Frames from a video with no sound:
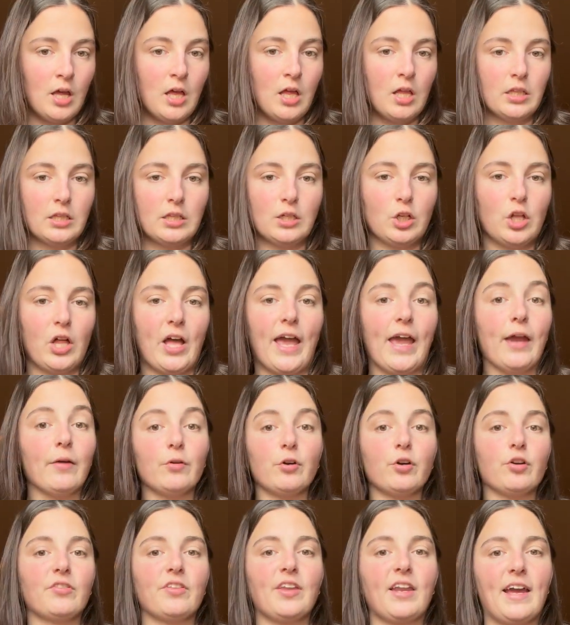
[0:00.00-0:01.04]
little
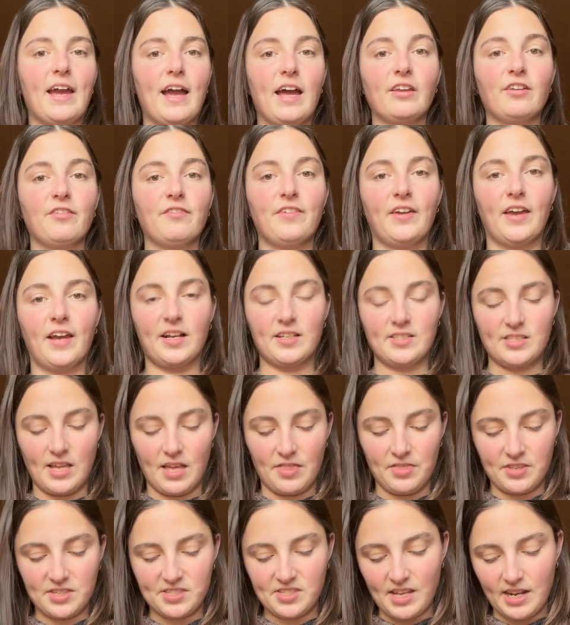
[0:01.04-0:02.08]
error that I had to fix.
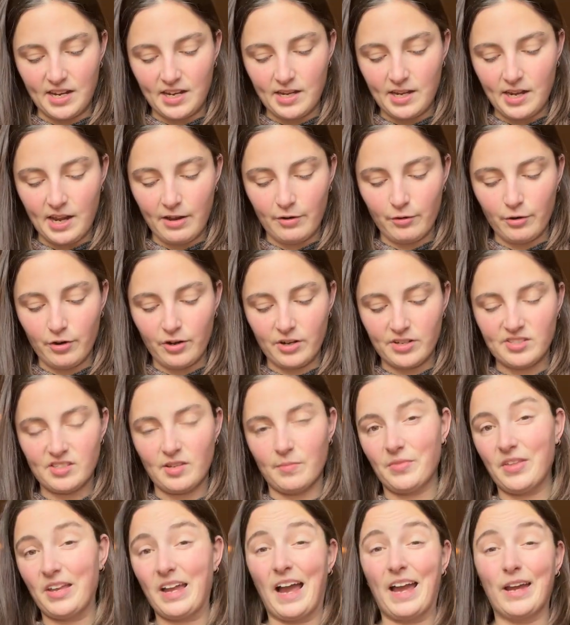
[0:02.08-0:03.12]
And the second error is
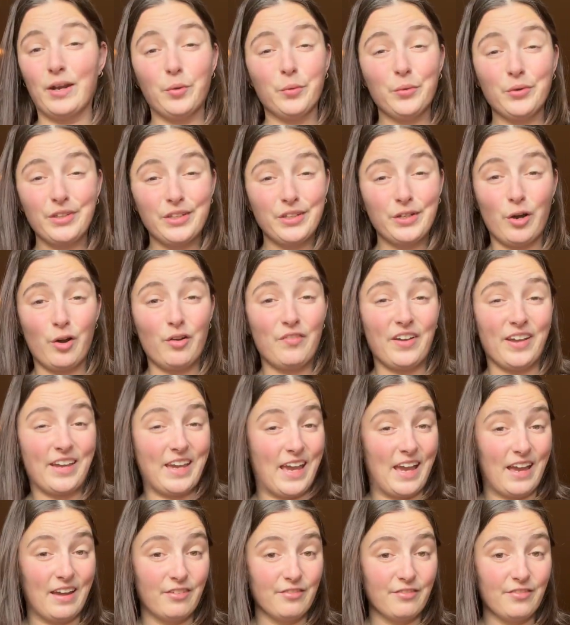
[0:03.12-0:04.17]
something I don't really know if I
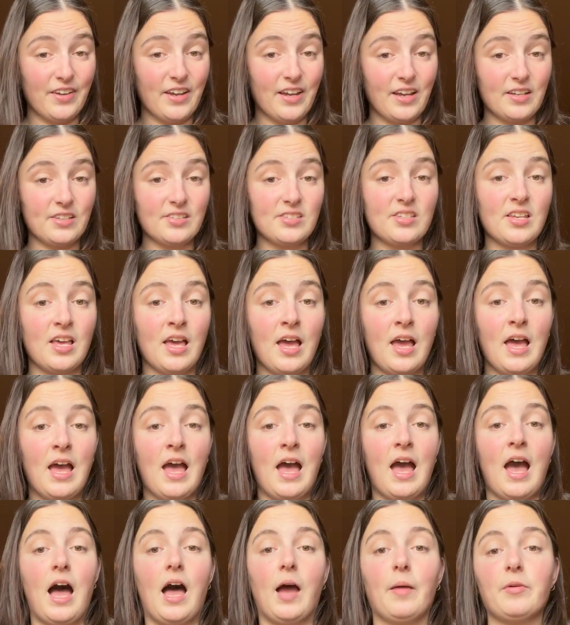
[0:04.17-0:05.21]
can fix.
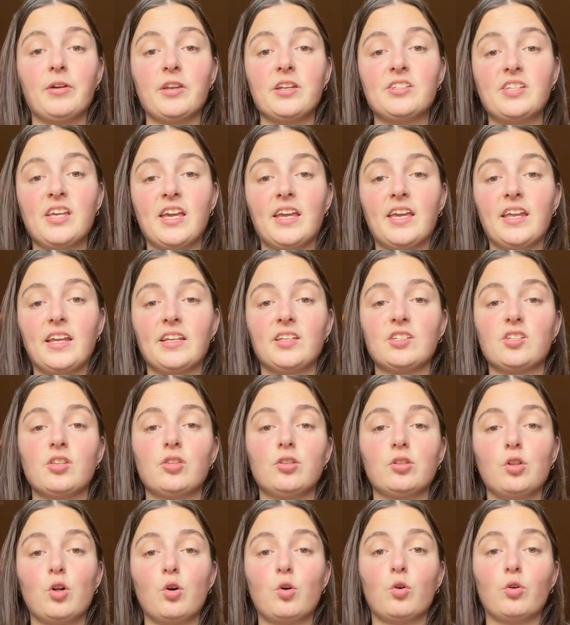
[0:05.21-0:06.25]
I'm gonna take it into the
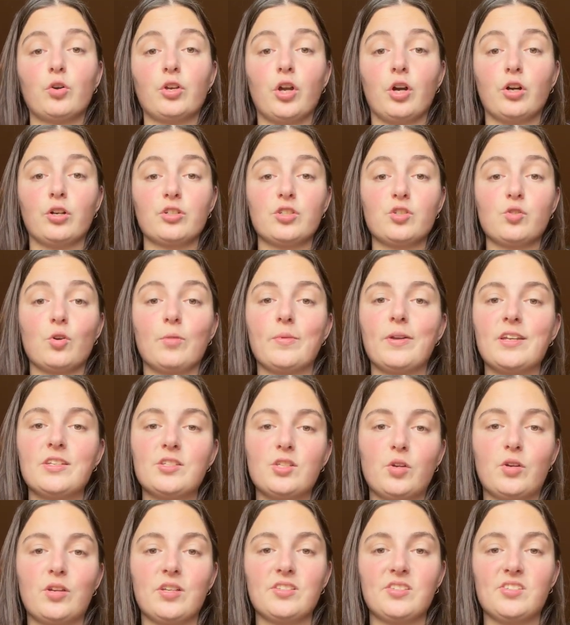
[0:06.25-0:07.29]
local yarn store, but as
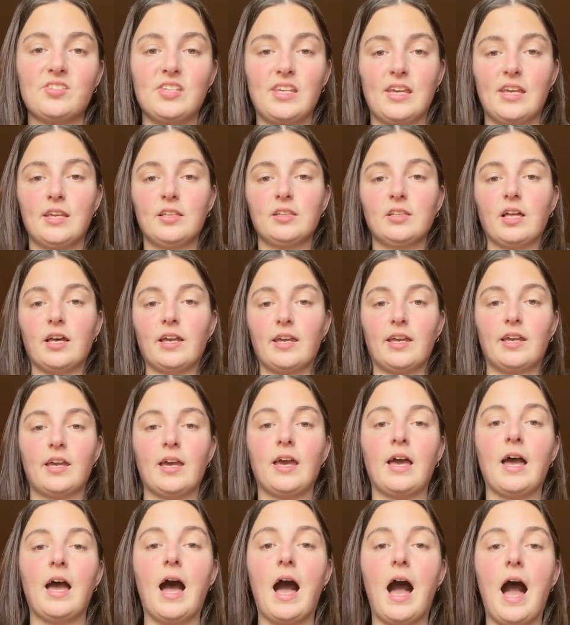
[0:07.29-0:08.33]
you can see, like,
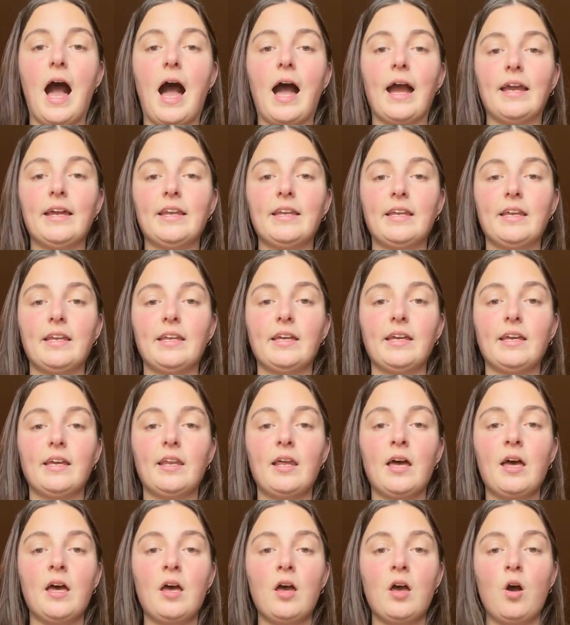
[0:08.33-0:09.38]
I needed
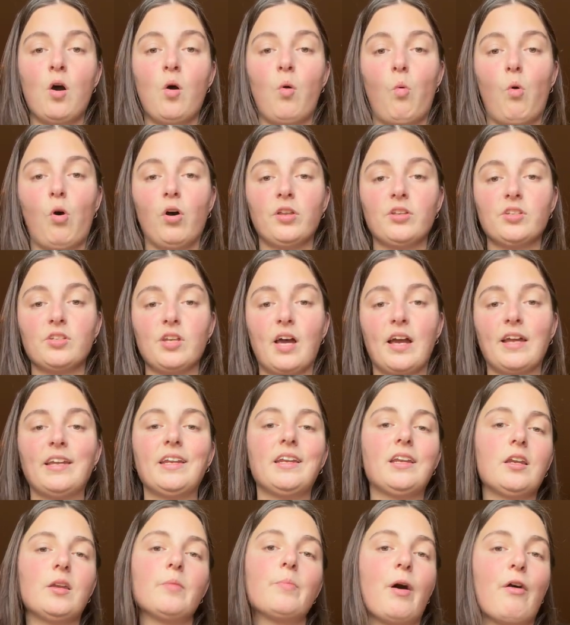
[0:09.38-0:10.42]

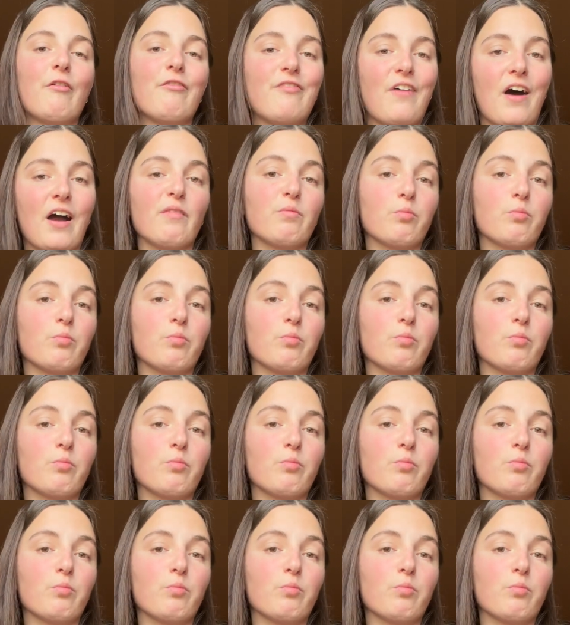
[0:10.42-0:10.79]
about 4